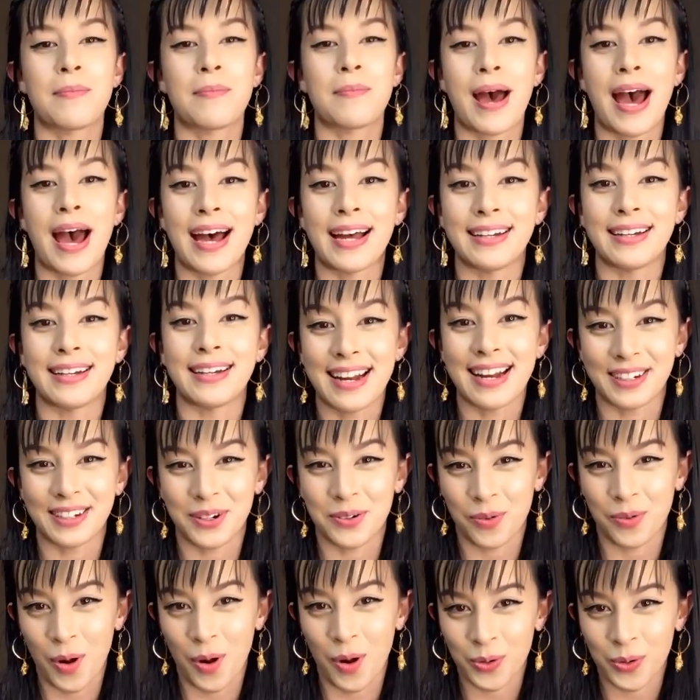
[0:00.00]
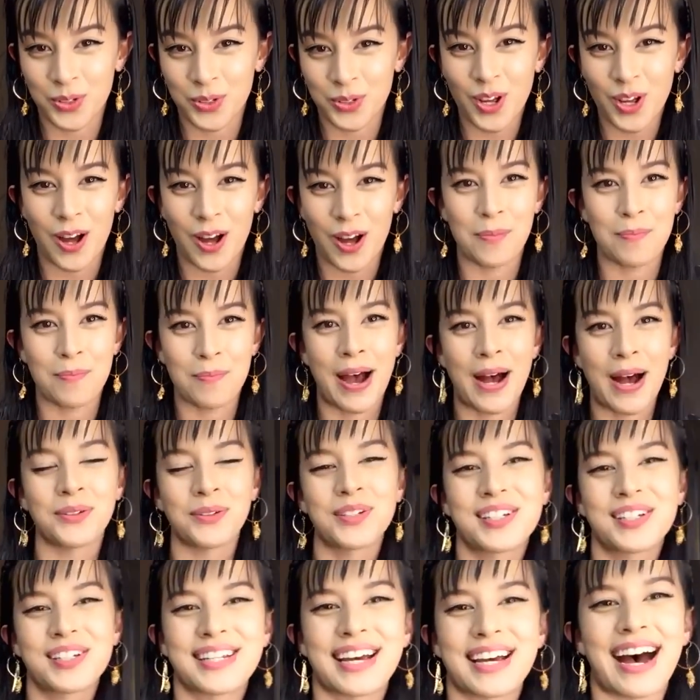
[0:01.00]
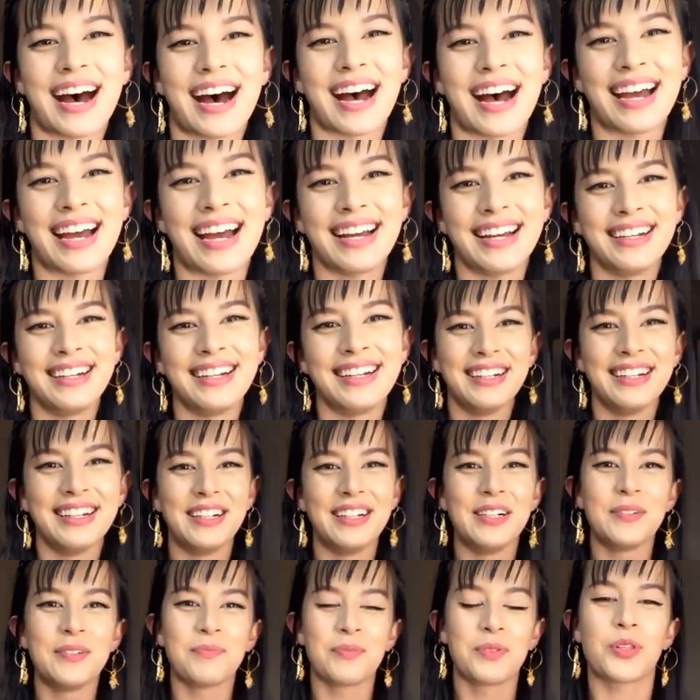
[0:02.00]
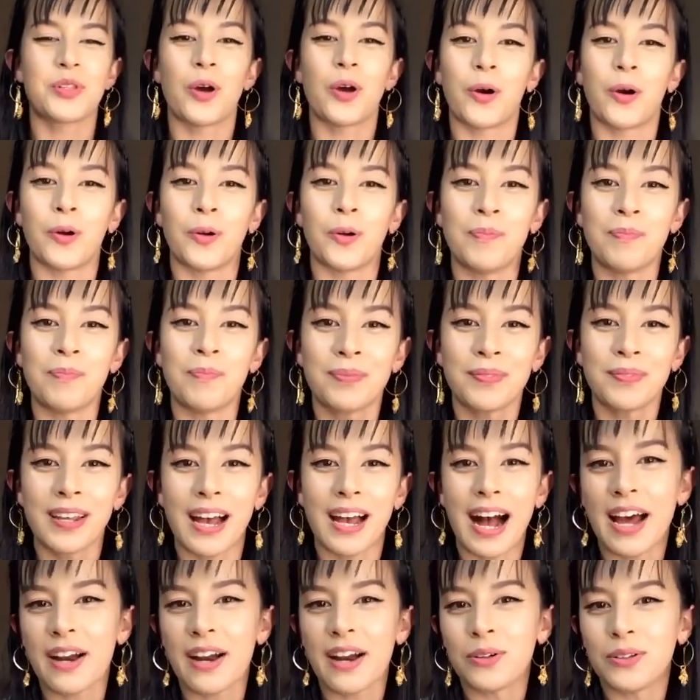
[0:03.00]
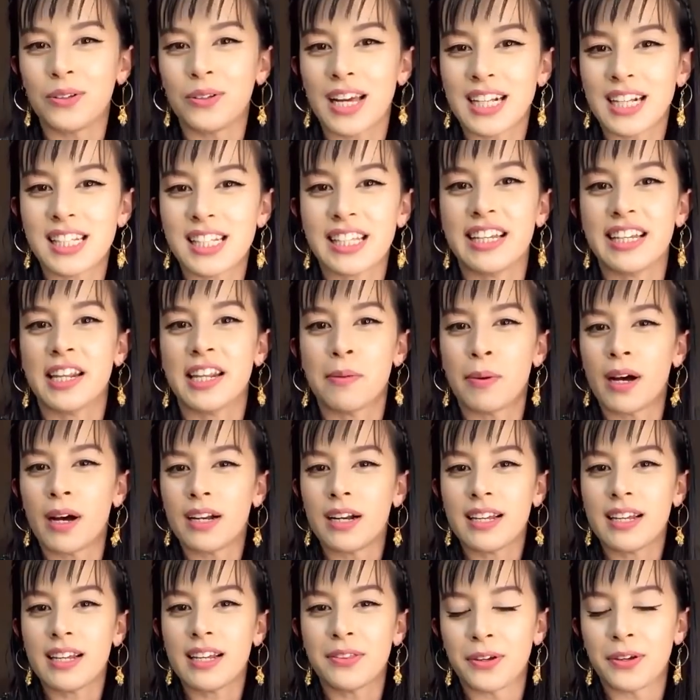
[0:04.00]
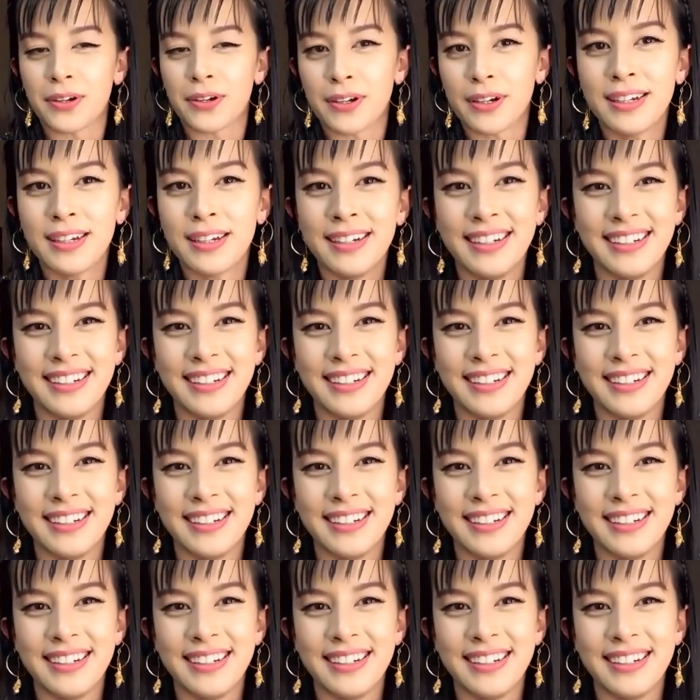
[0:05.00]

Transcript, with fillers: to man, and it grows on Mount Tai. So I don't like bud either.